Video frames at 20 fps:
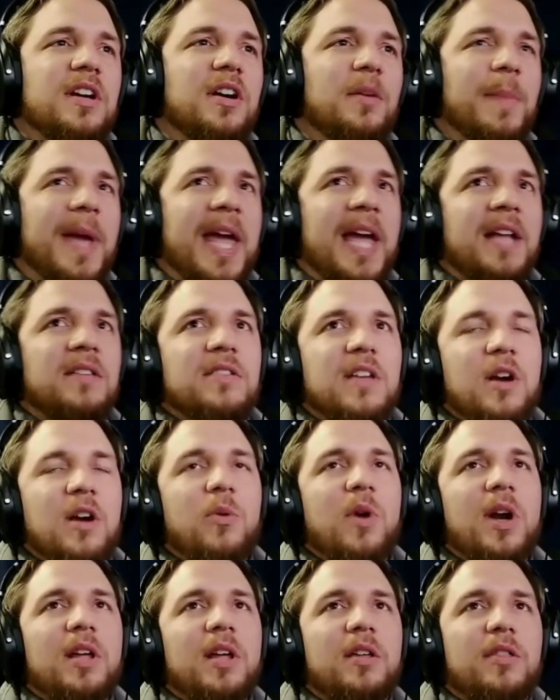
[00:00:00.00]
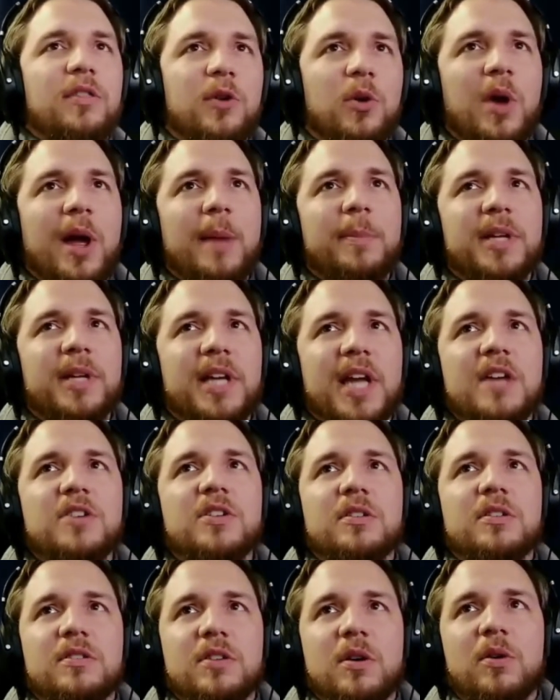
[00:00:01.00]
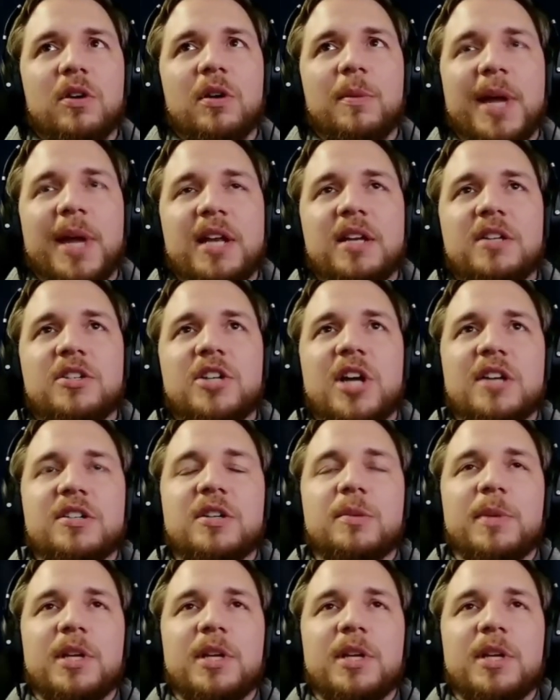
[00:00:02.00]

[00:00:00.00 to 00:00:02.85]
commands that are running through applications, so command injection,